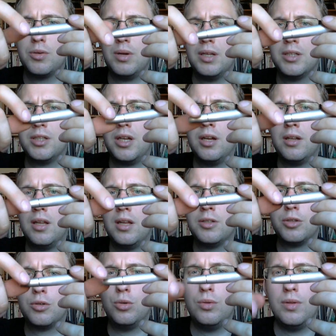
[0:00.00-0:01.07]
I'll, I'll
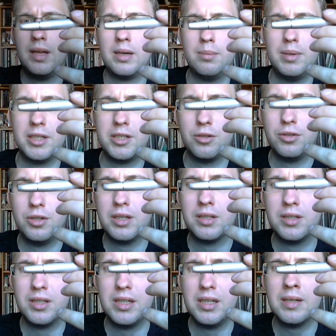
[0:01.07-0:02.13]
unscrew that a bit so that you can
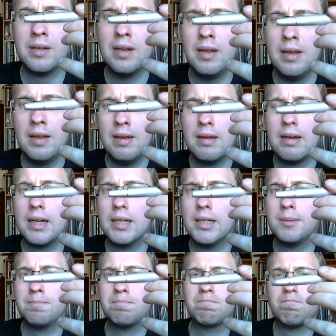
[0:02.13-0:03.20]
see it.
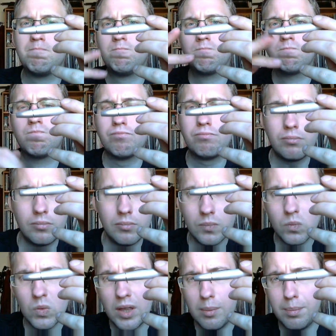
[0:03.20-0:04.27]
Um,
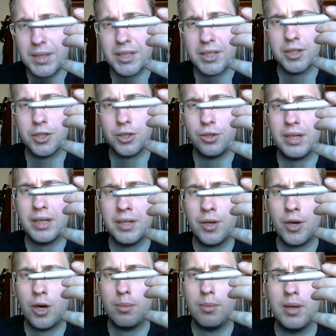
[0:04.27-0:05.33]
the piston turning
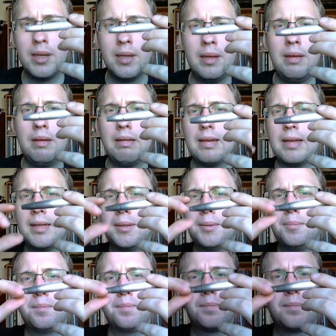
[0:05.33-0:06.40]
knob,
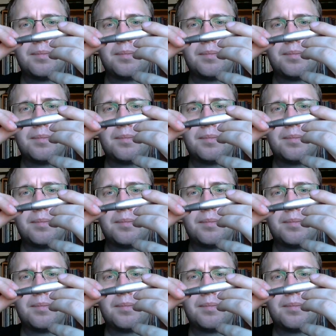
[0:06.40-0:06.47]
um,